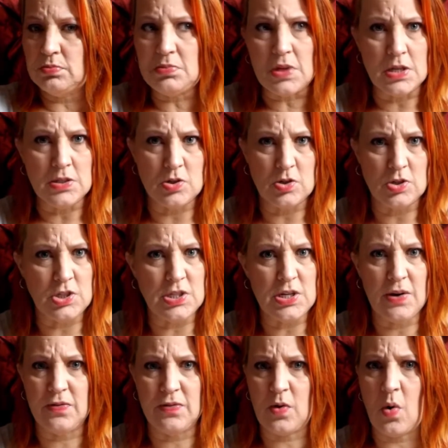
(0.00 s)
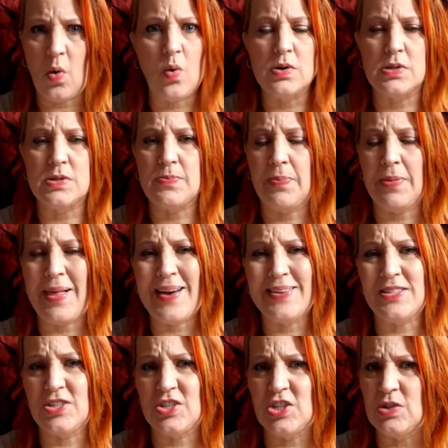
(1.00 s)
So she, of course,
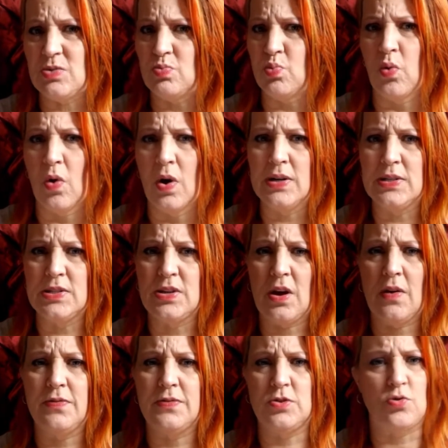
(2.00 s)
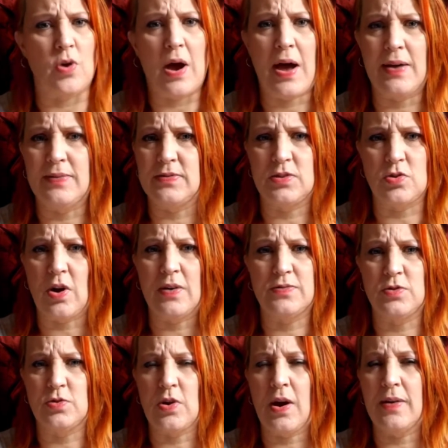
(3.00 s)
obliges. She runs off, drives, drives,
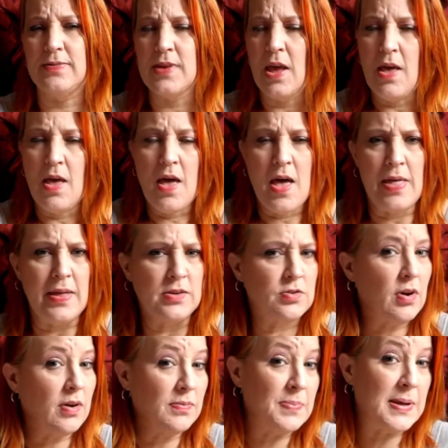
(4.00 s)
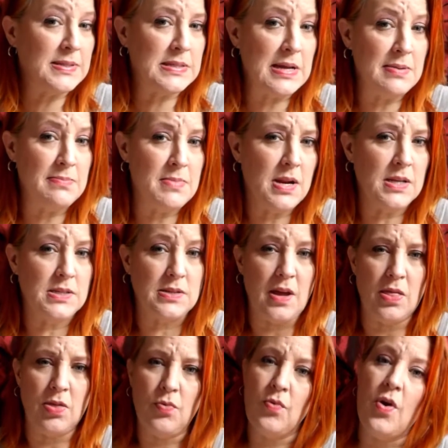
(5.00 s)
drives. And they drive about 10 minutes down
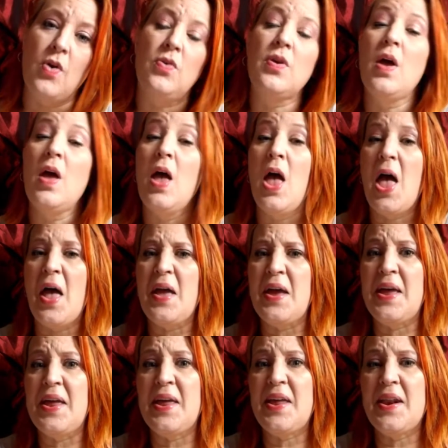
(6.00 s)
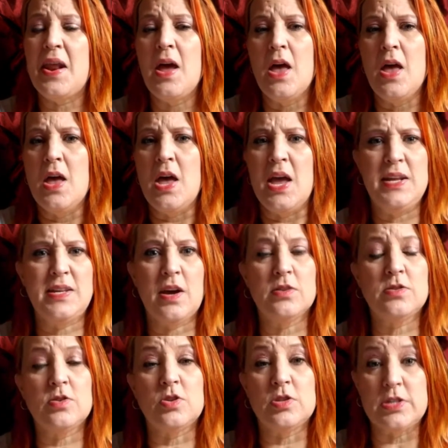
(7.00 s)
the road, and he tells
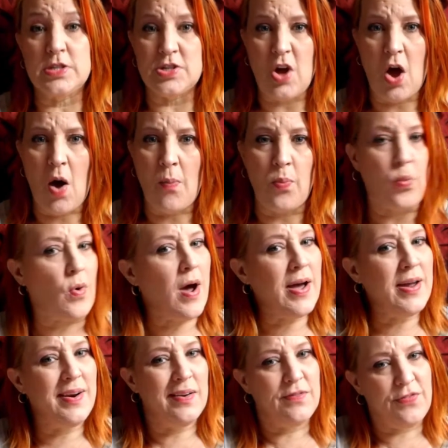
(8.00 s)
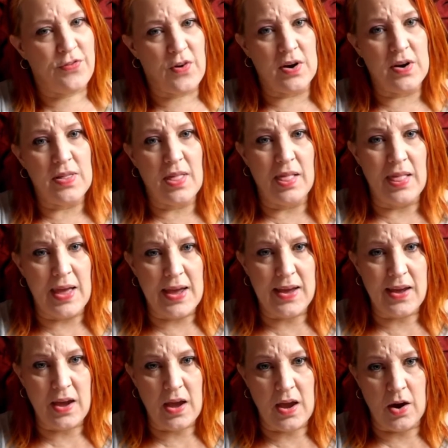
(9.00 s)
her to stop right in front of the
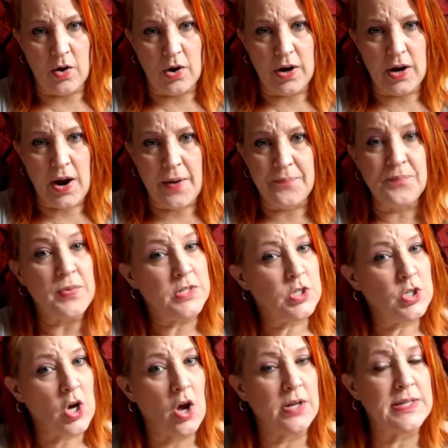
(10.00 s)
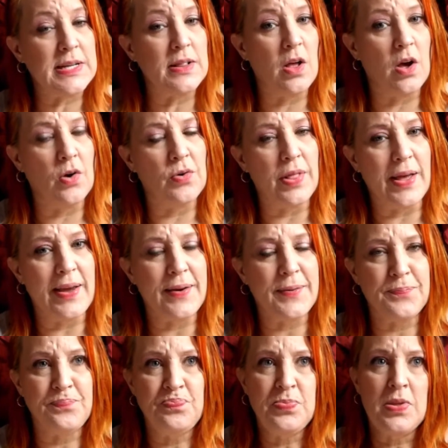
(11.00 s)
lake area, John D. Long Lake.
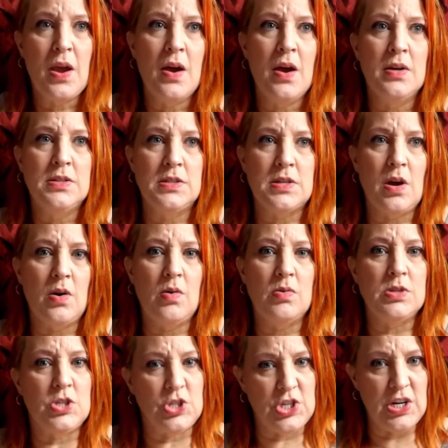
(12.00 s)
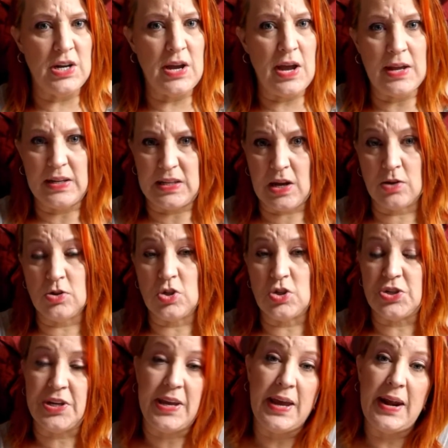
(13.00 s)
So she, and tells her
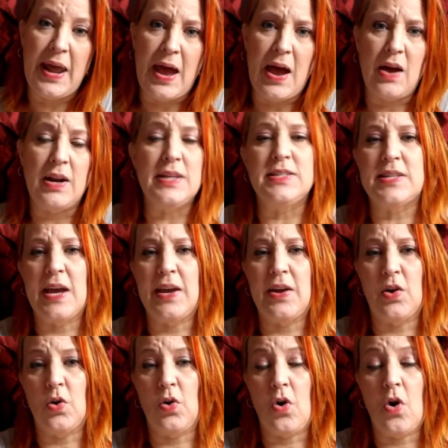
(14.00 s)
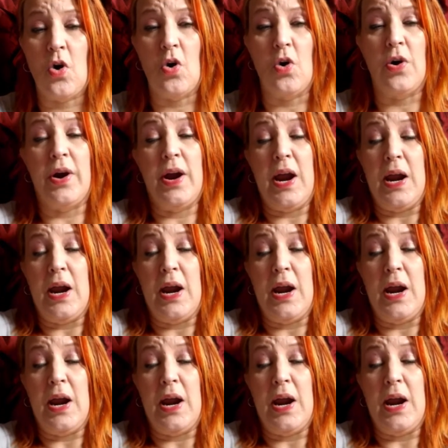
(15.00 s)
to get out. He's taking her car.